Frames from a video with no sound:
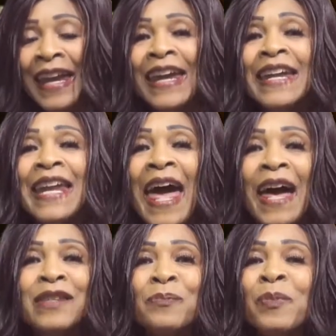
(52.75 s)
It
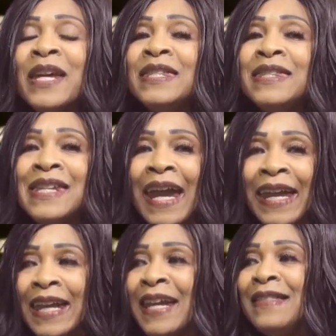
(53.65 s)
has been
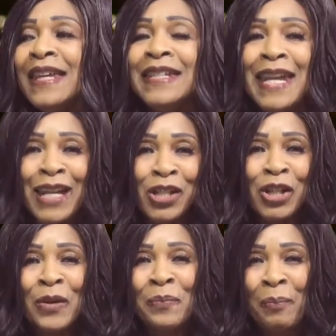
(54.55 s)
taking the
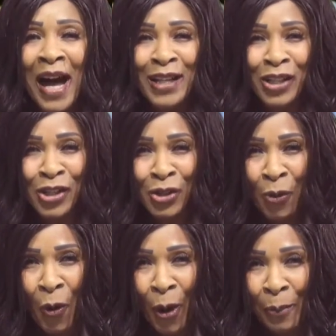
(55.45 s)
nation by
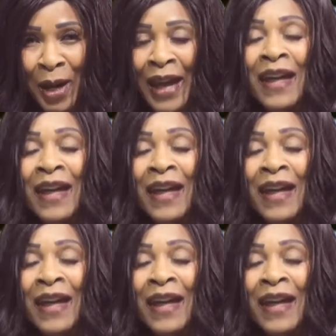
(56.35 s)
storm.